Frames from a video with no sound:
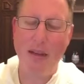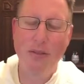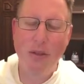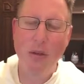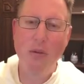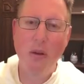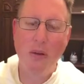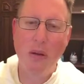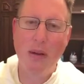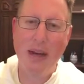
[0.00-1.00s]
If you
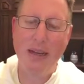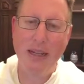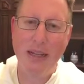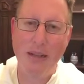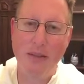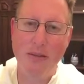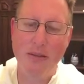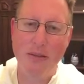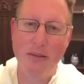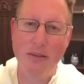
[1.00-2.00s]
don't know how to give,
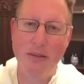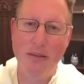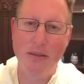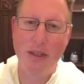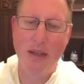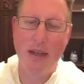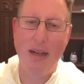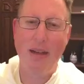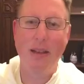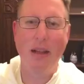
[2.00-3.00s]

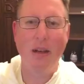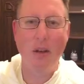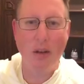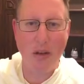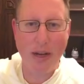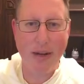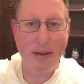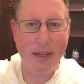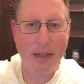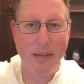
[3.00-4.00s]
then learn how
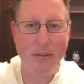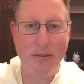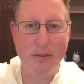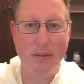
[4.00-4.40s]
to give.